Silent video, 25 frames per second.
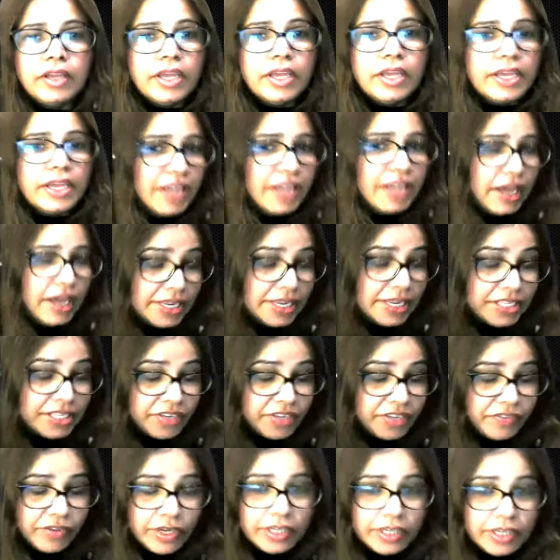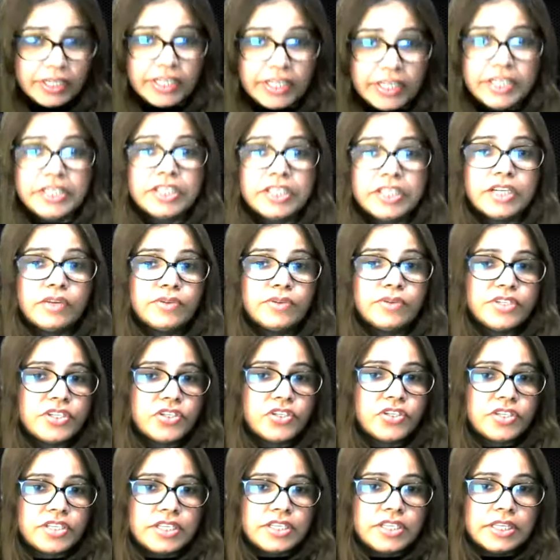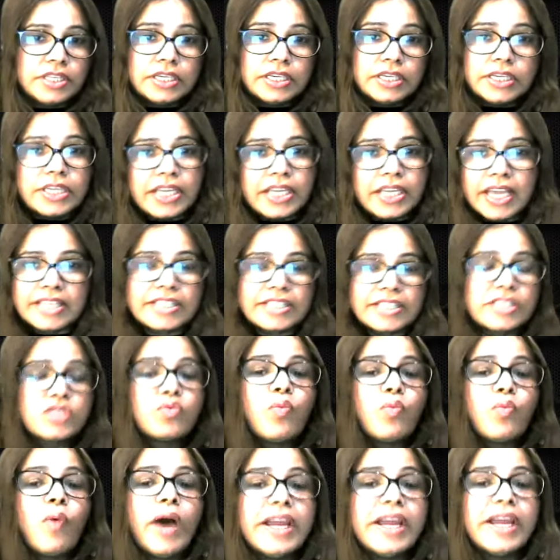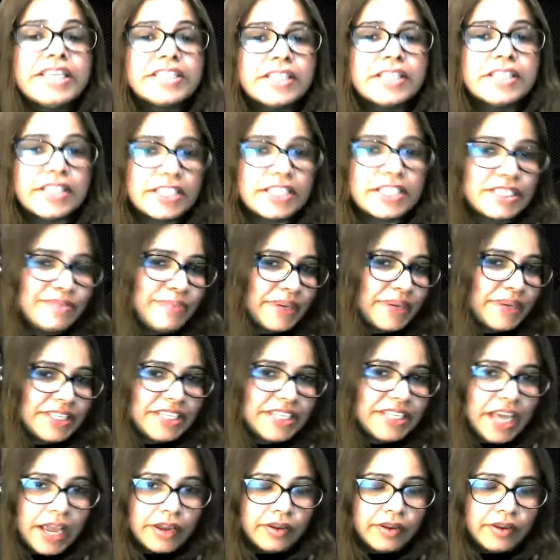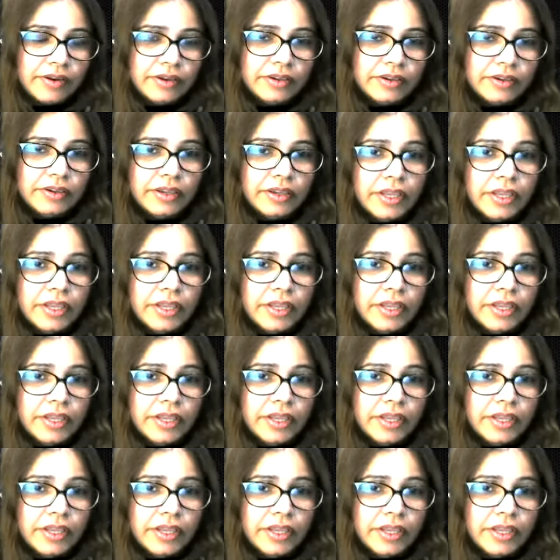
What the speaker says: yeah, and definitely include digital learning as it's vital and spectacular.